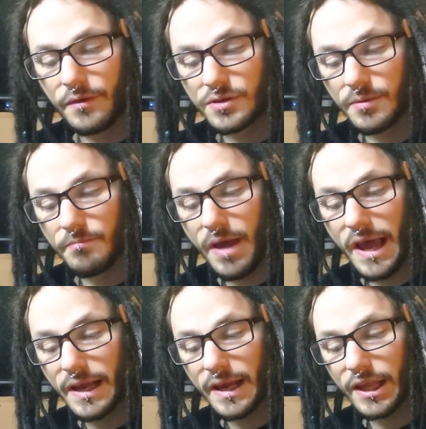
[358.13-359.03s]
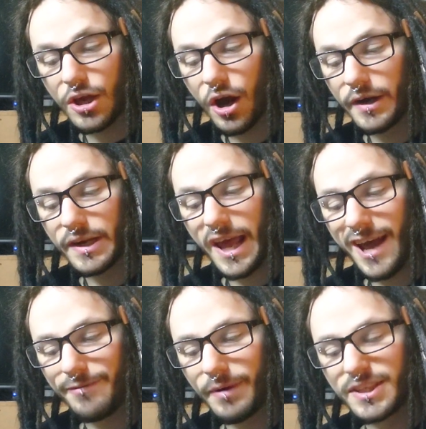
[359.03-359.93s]
There's a man getting cut in
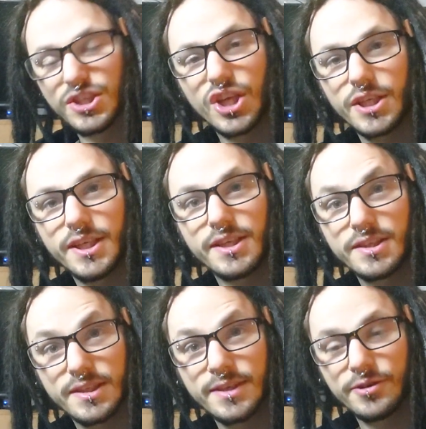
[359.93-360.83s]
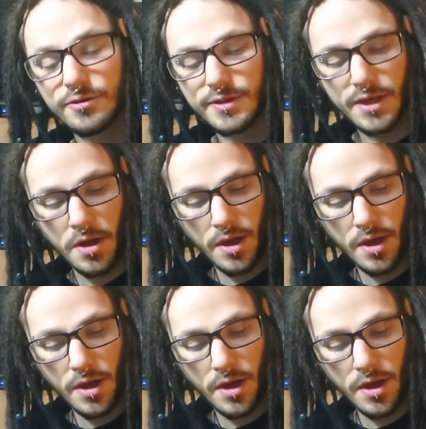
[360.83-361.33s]
half by sentient scissors.